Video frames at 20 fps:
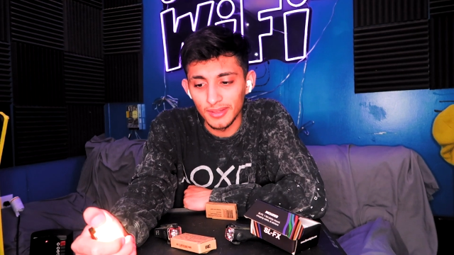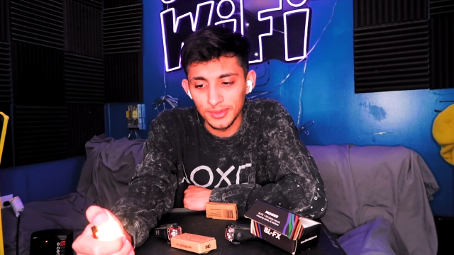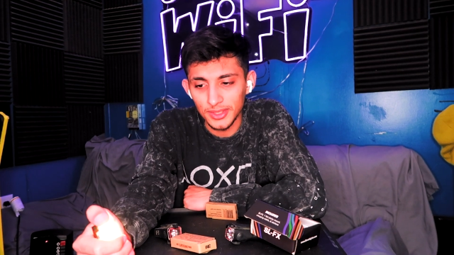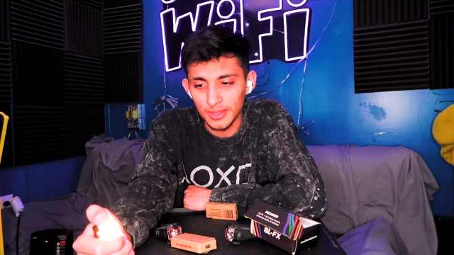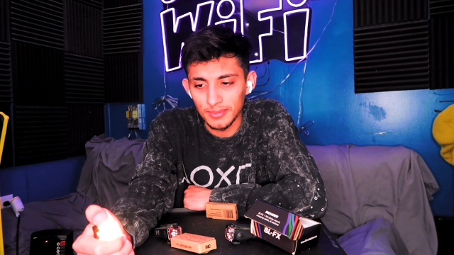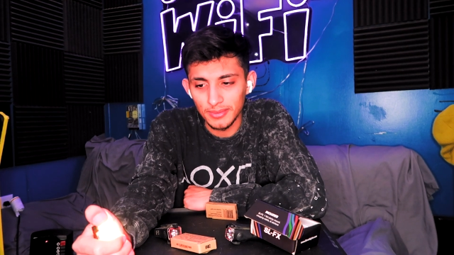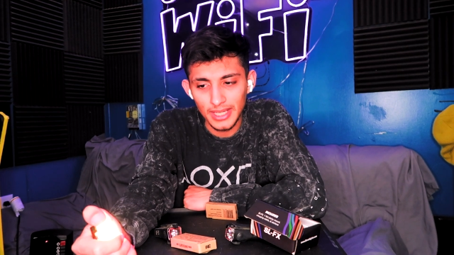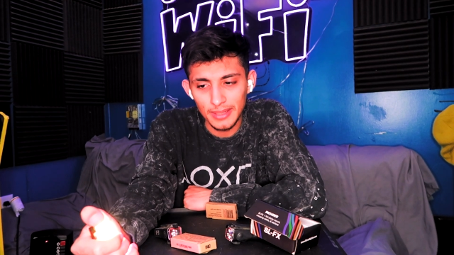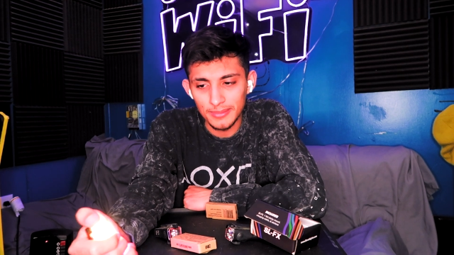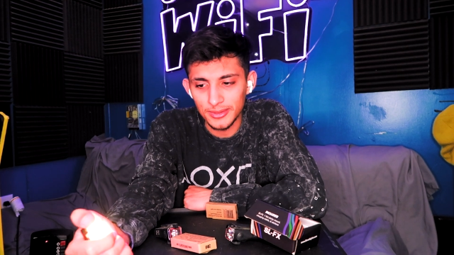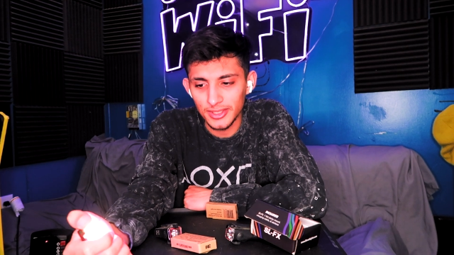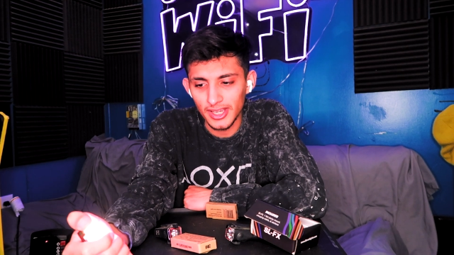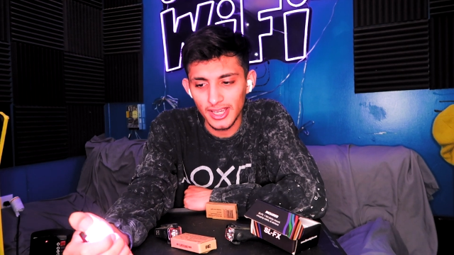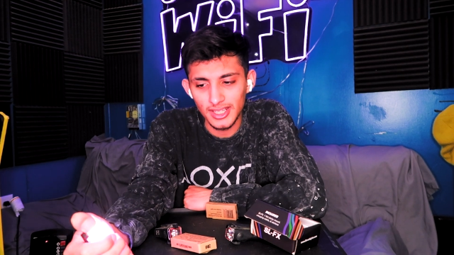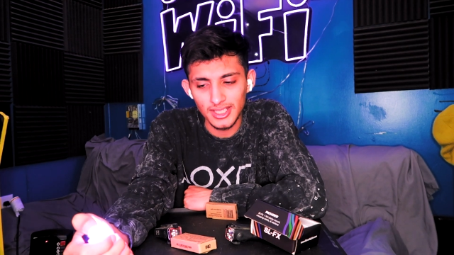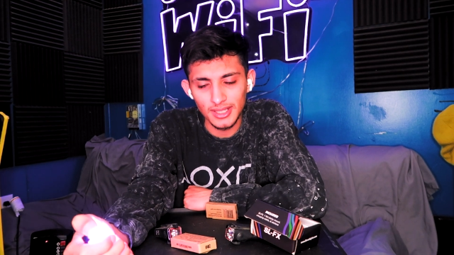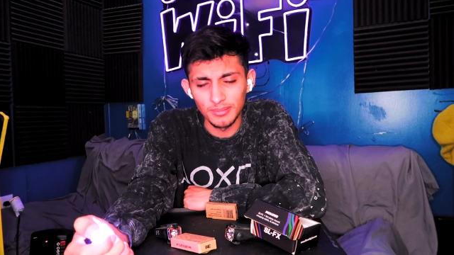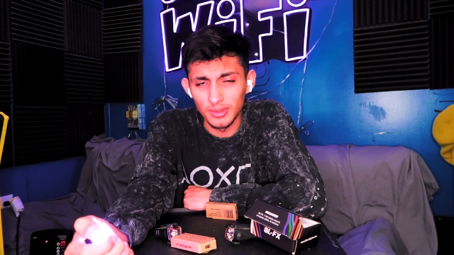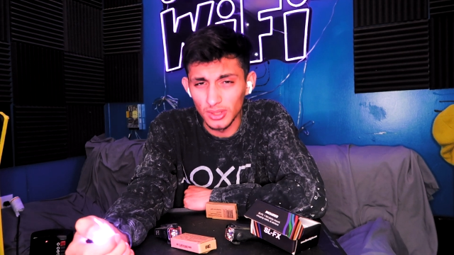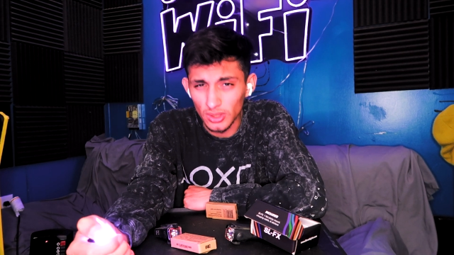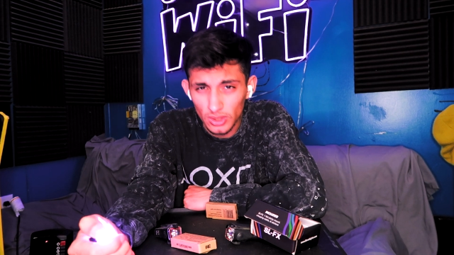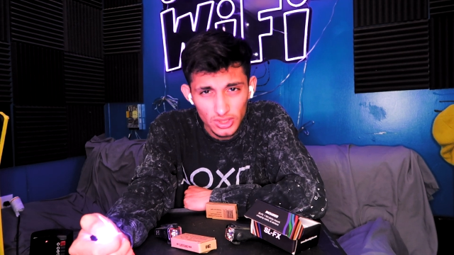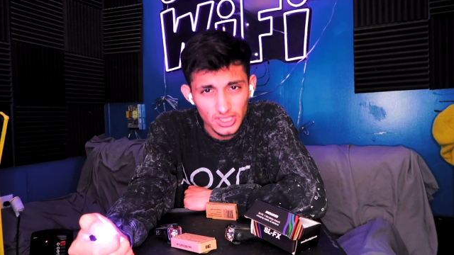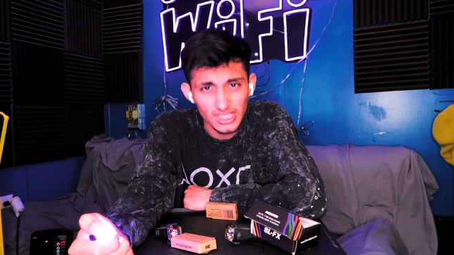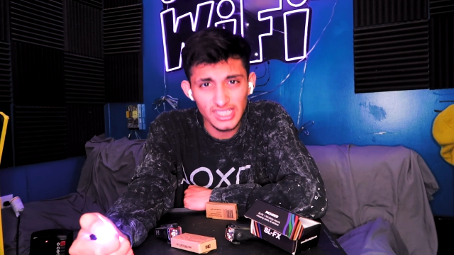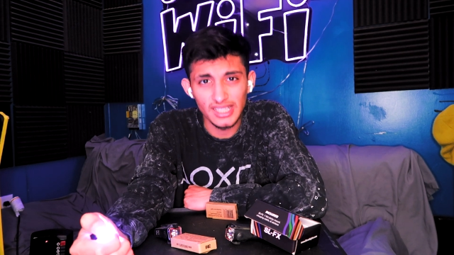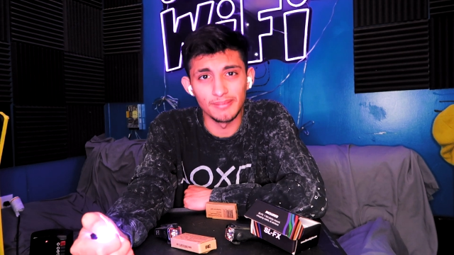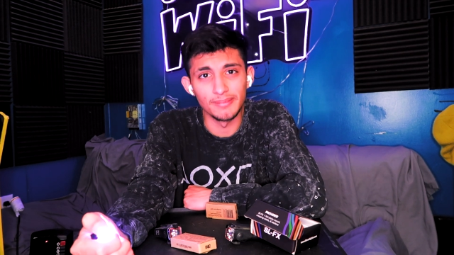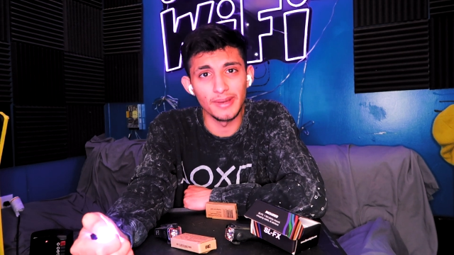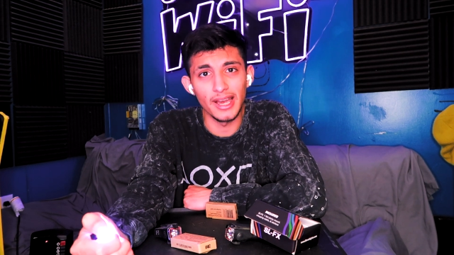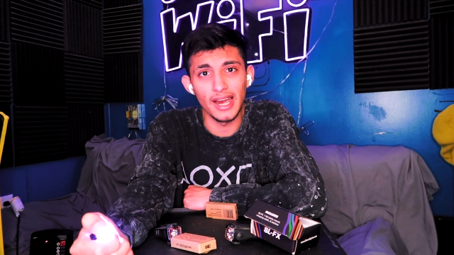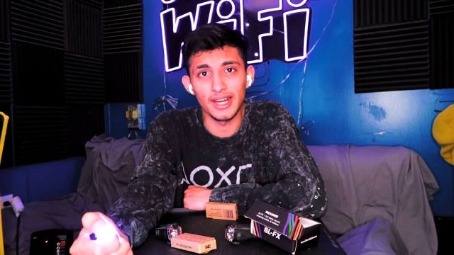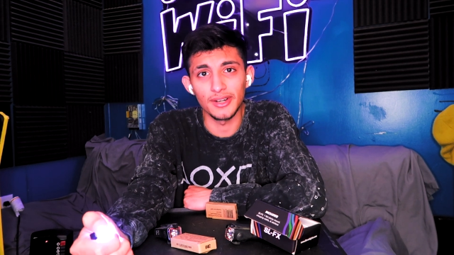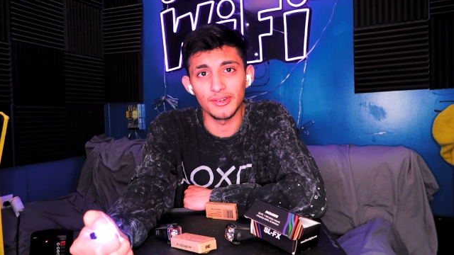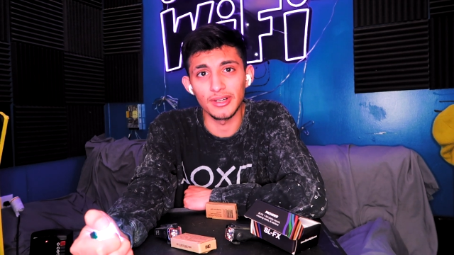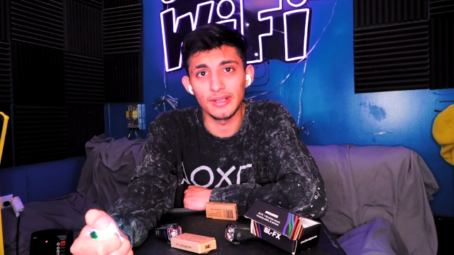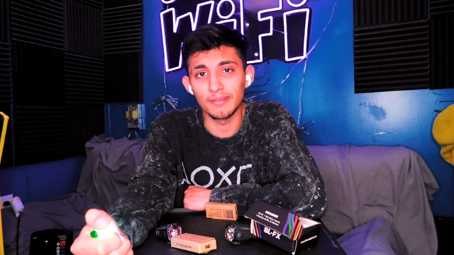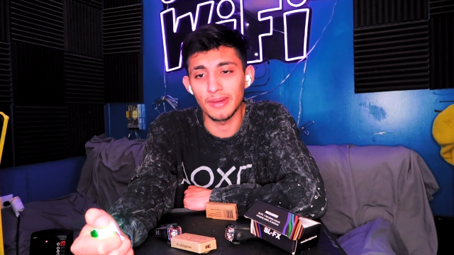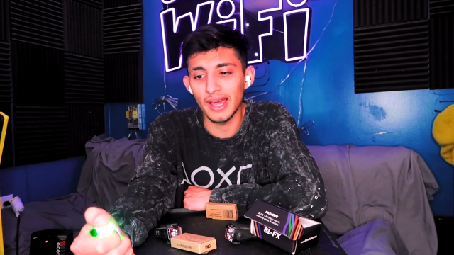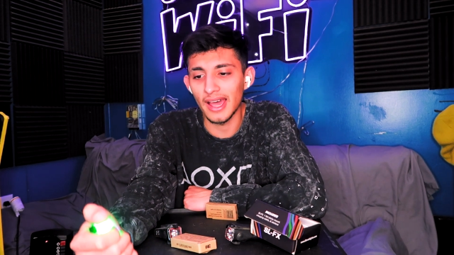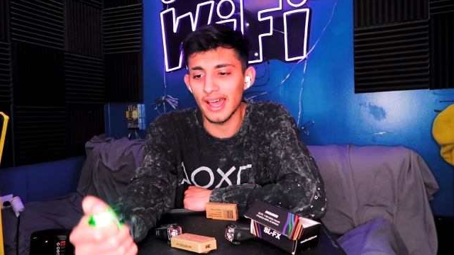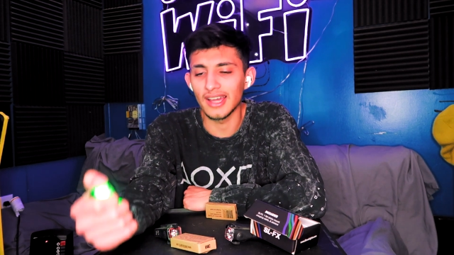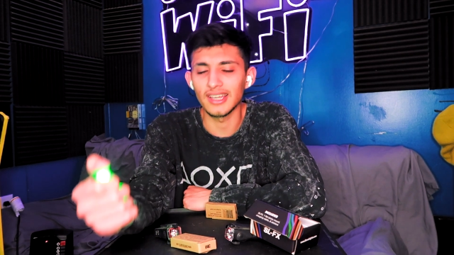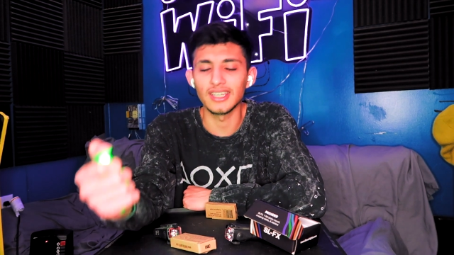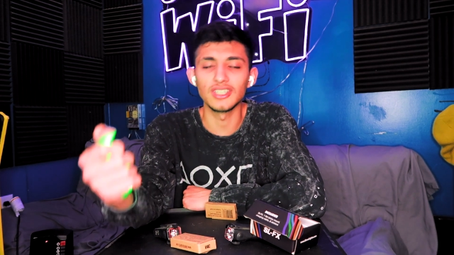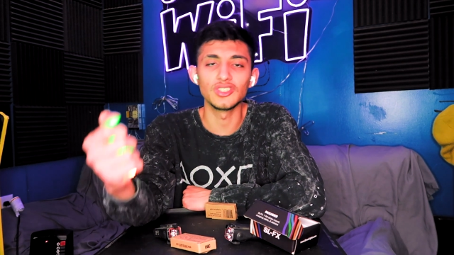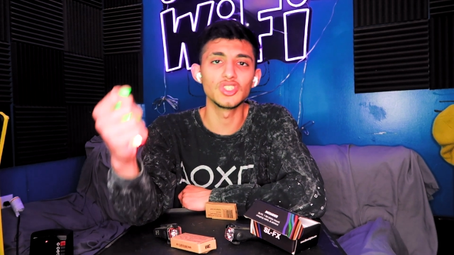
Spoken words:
Sometimes I end up losing the battery pack.